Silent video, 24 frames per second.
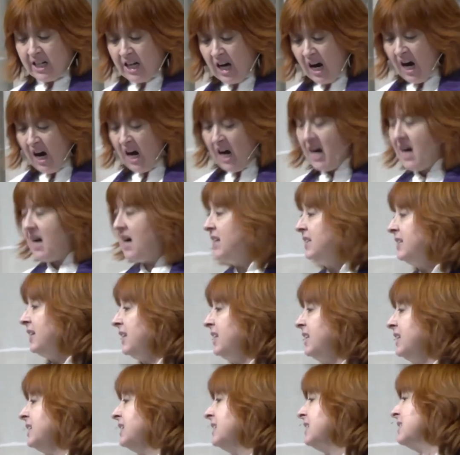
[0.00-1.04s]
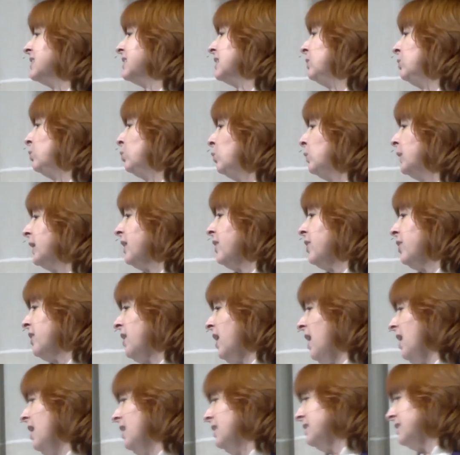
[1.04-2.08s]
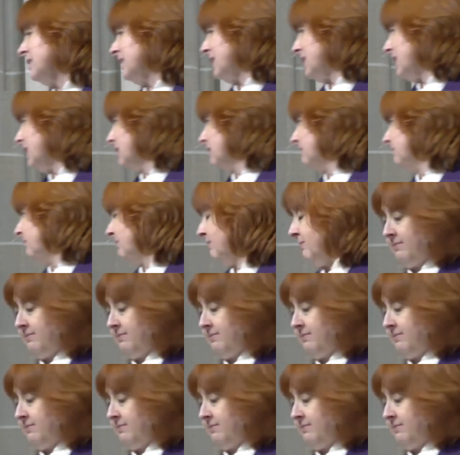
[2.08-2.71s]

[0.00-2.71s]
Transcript: God is with us.